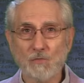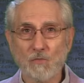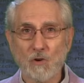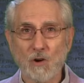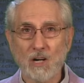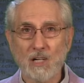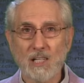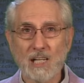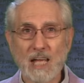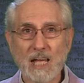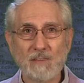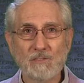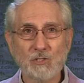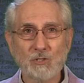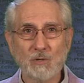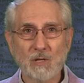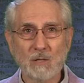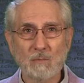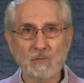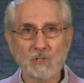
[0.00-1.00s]
for our live
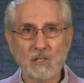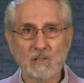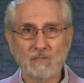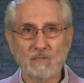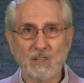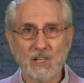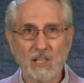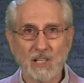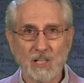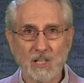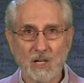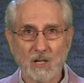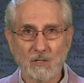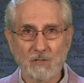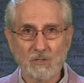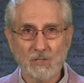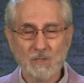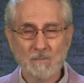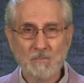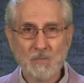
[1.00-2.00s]
streams and
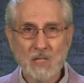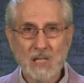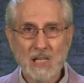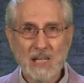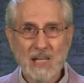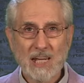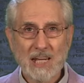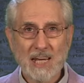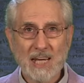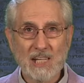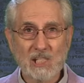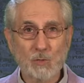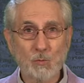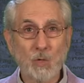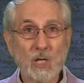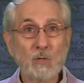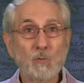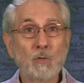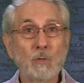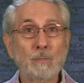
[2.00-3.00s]
videos, as
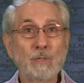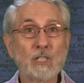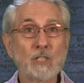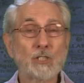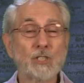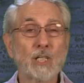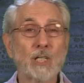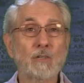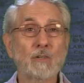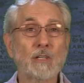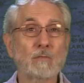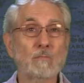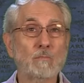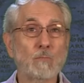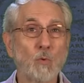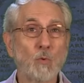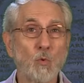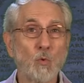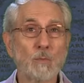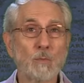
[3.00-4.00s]
we will be sharing
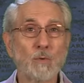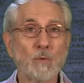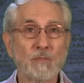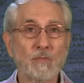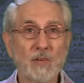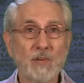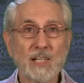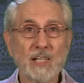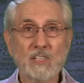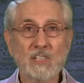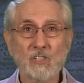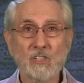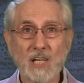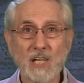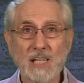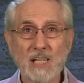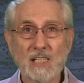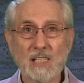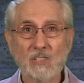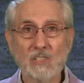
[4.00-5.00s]
more prophetic
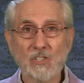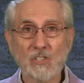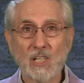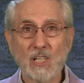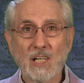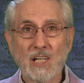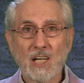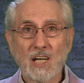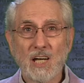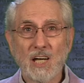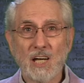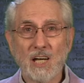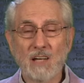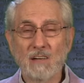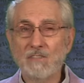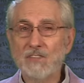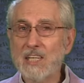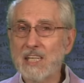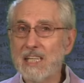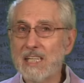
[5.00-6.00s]
signs
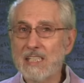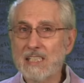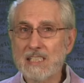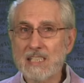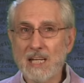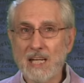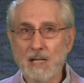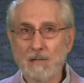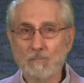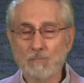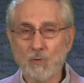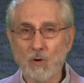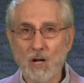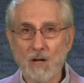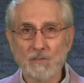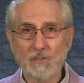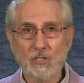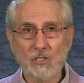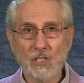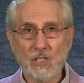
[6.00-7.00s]
of the end time
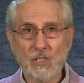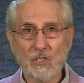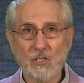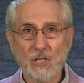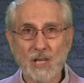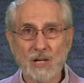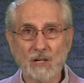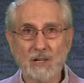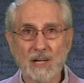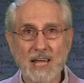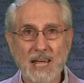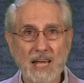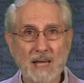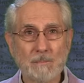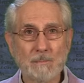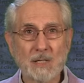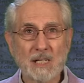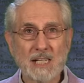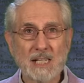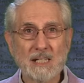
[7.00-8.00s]
prophecies that are
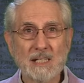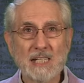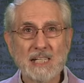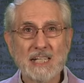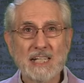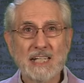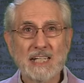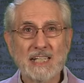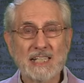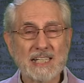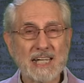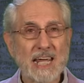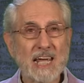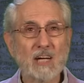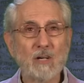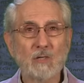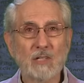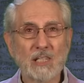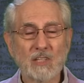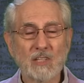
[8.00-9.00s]
happening
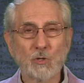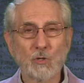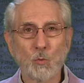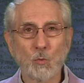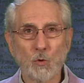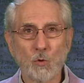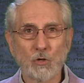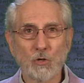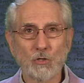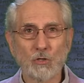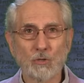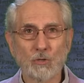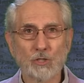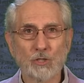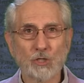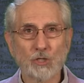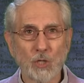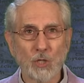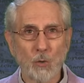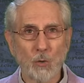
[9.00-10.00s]
now in the world,
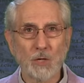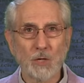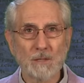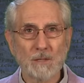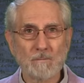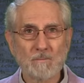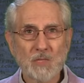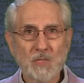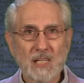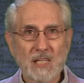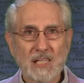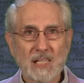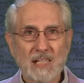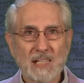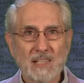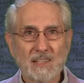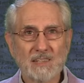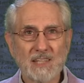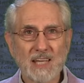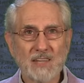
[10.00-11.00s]
showing
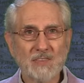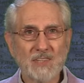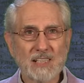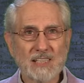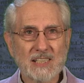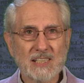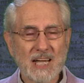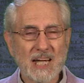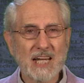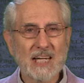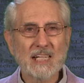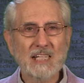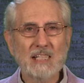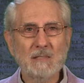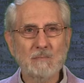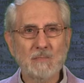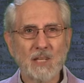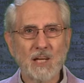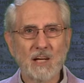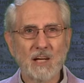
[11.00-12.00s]
that the
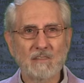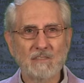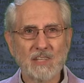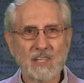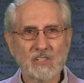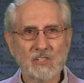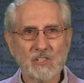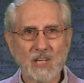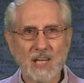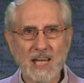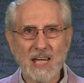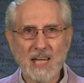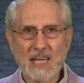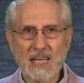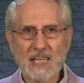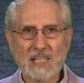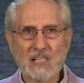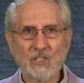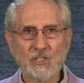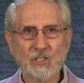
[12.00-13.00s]
time of this
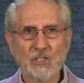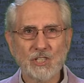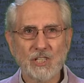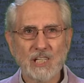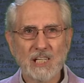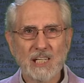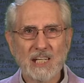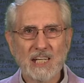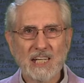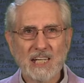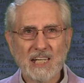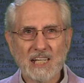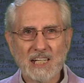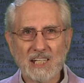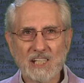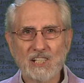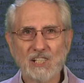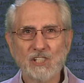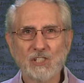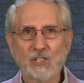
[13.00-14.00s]
age
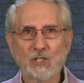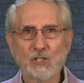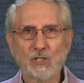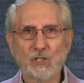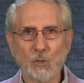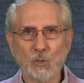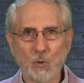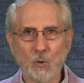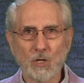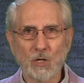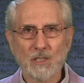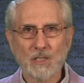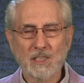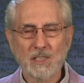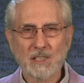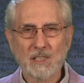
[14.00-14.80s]
is short.